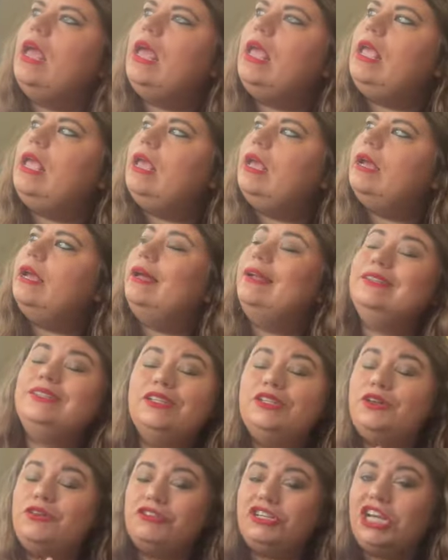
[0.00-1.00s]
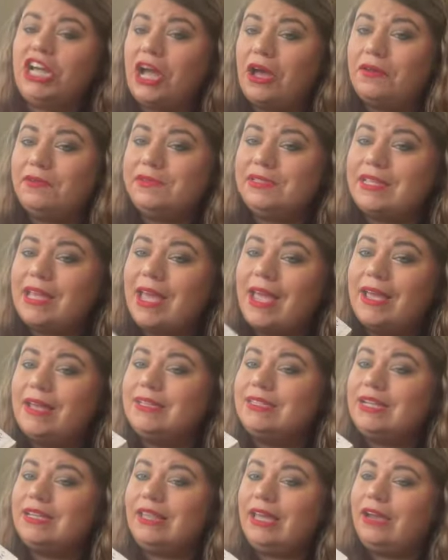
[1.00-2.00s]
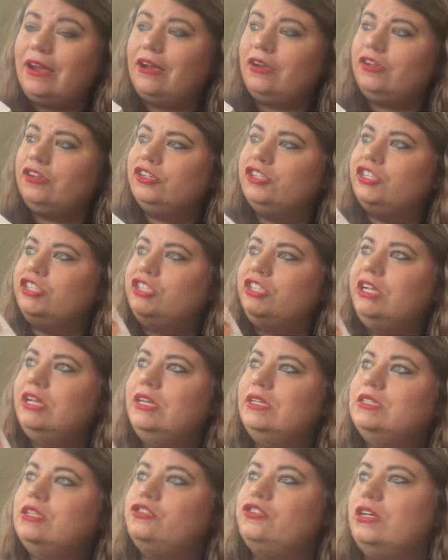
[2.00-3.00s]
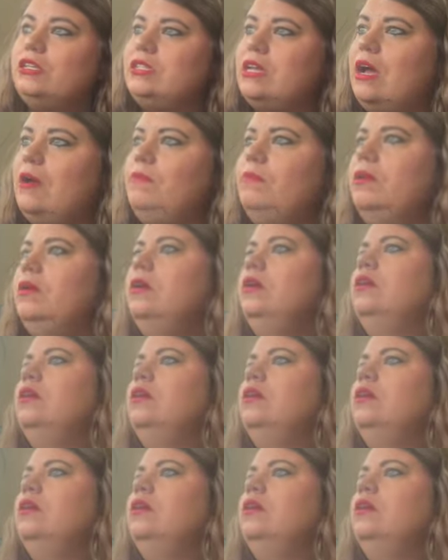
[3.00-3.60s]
And so she goes, and there she's dressed up